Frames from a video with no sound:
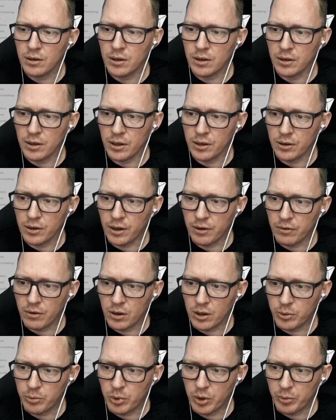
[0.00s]
and then you have all
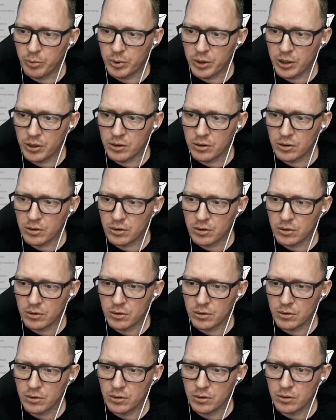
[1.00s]
the properties.
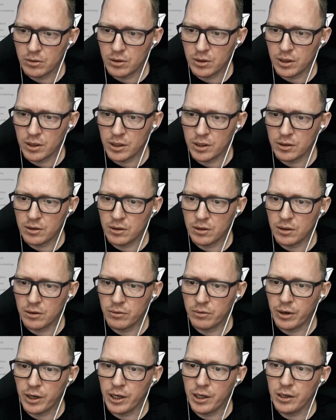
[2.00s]
And it's an
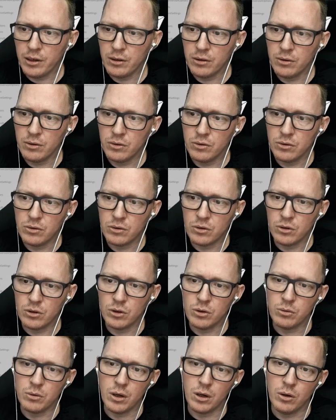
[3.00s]
array, so
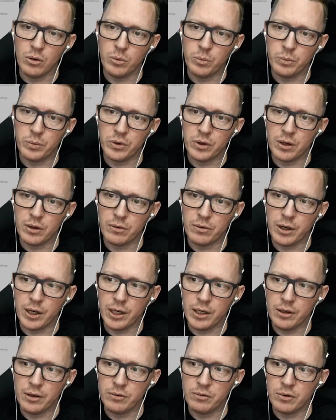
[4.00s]
you loop the array
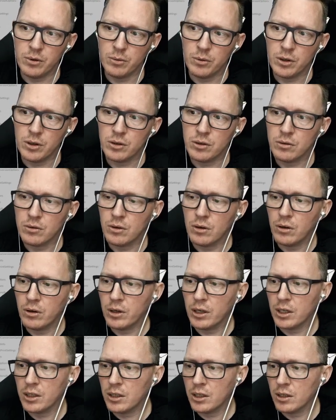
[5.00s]
if you want to look
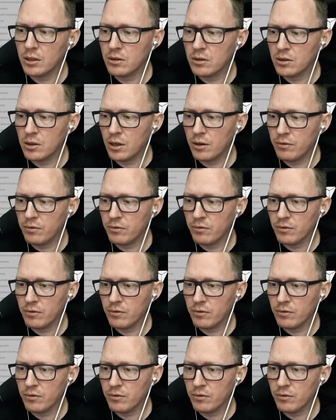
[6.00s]
at that stuff.